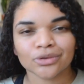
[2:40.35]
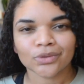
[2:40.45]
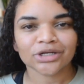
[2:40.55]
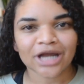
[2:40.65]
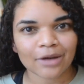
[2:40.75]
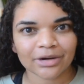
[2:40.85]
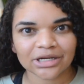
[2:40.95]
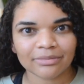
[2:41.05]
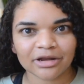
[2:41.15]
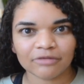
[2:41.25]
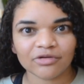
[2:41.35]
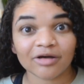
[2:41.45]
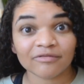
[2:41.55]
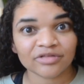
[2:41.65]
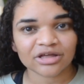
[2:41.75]
Would not recommend if you
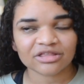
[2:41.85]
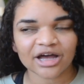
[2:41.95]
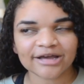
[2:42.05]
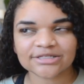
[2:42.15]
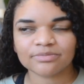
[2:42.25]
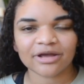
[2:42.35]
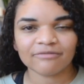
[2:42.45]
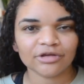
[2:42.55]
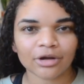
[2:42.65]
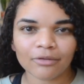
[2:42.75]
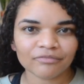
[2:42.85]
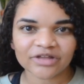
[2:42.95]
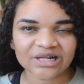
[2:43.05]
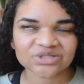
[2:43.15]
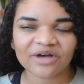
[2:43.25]
have thick thighs, but if you don't,
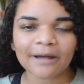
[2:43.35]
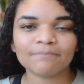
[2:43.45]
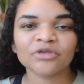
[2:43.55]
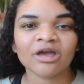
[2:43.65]
then it's fine.